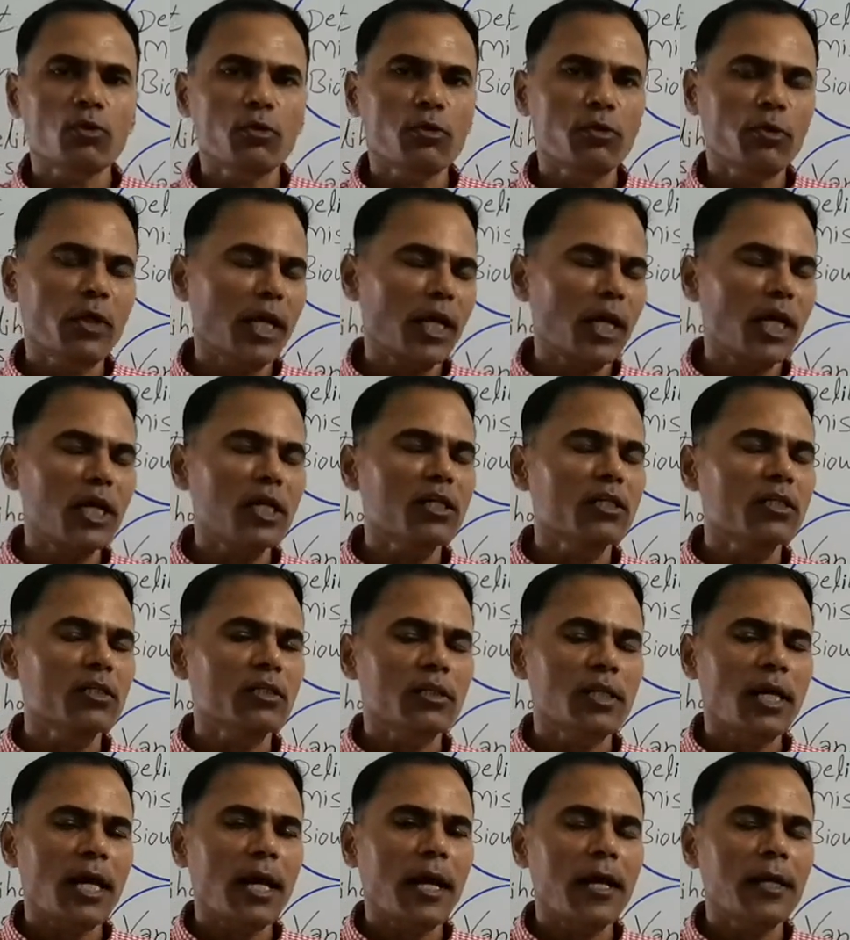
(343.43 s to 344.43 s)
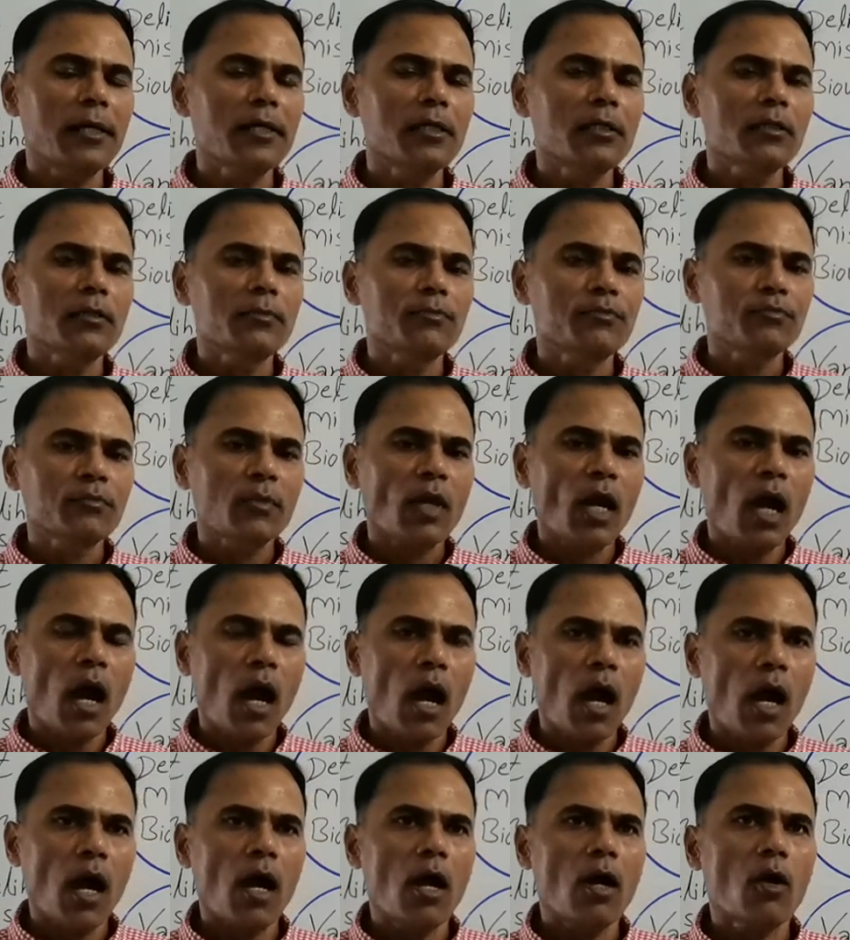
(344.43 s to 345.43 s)
So you can understand
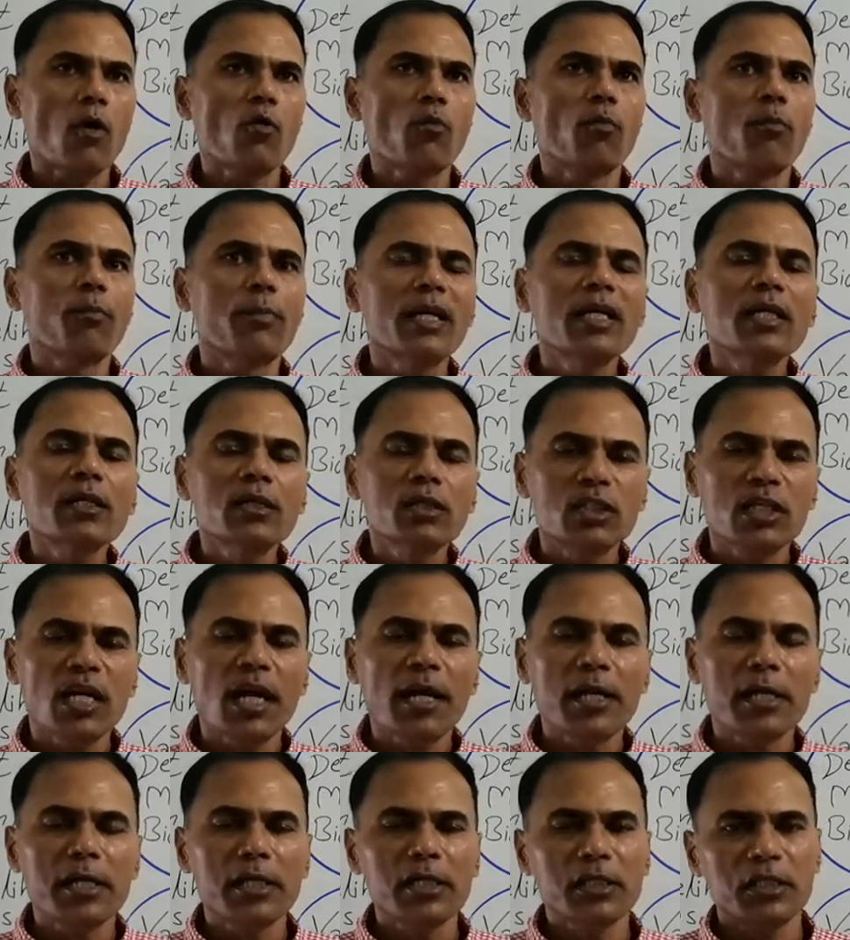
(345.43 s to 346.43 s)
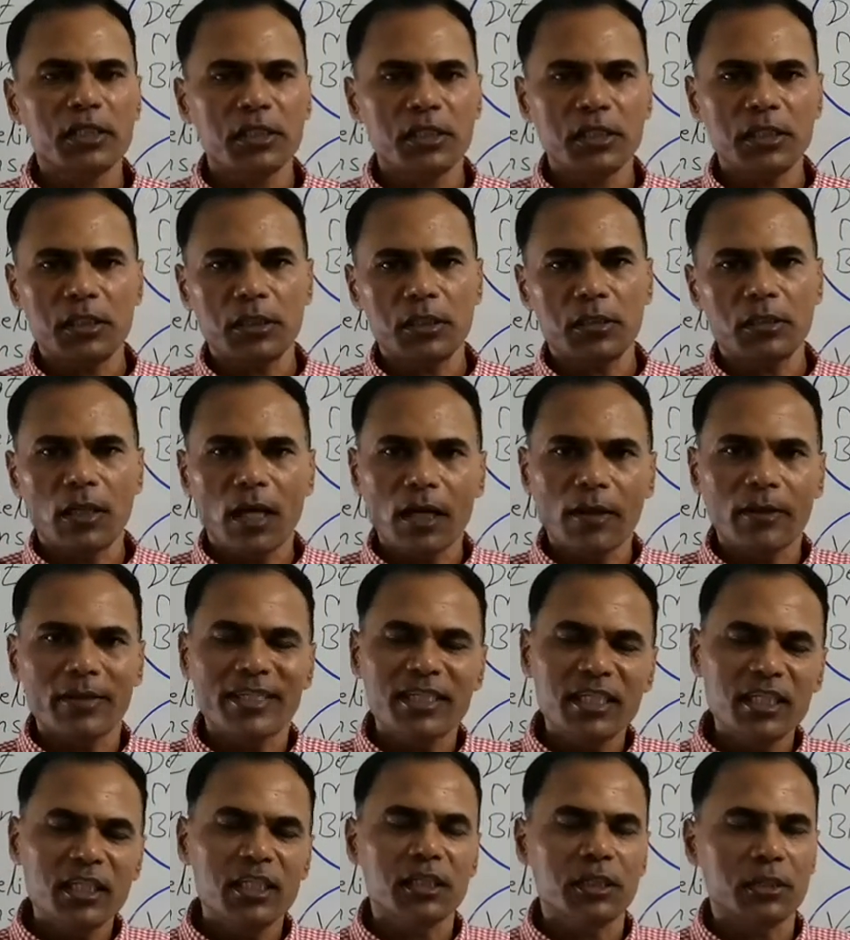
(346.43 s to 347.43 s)
how big challenge
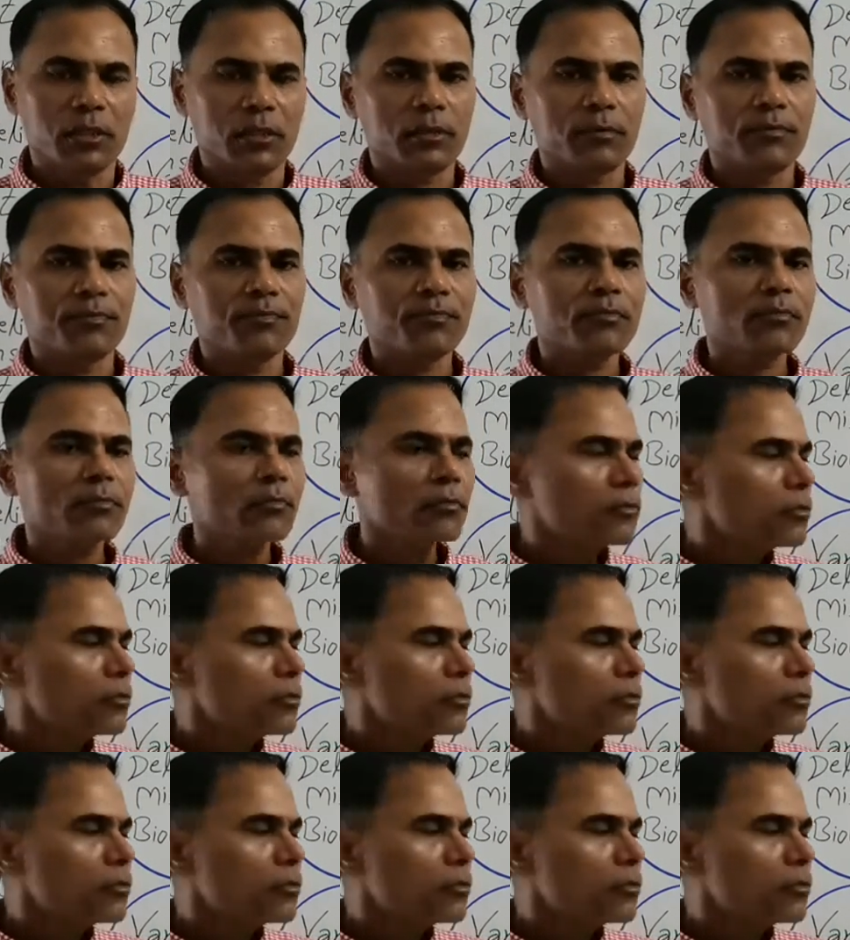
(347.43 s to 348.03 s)
it is.